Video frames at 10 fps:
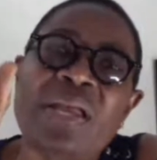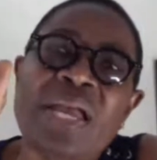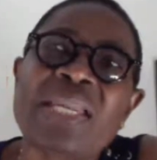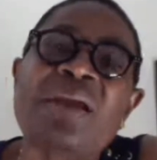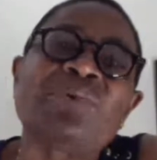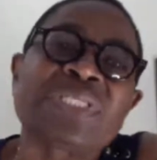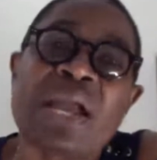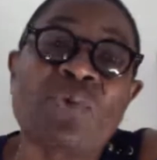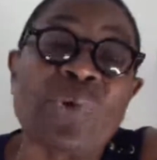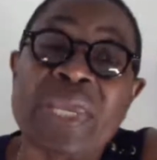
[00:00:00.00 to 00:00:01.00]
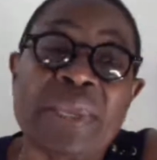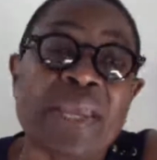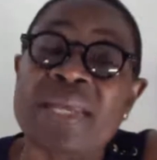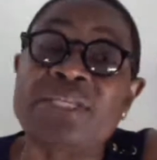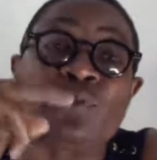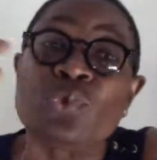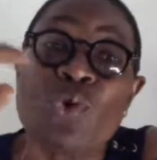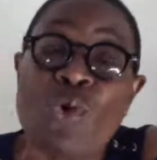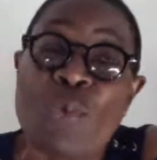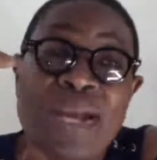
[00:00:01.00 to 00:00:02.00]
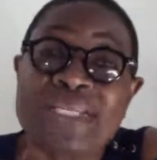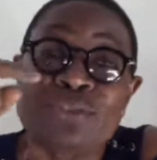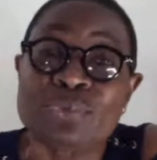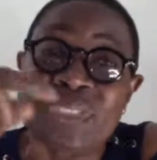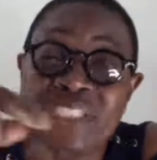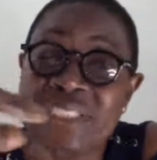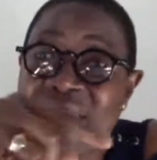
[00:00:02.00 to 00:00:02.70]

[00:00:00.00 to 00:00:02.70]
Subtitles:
And I was like, "Okay, I need to go home. I need to teach.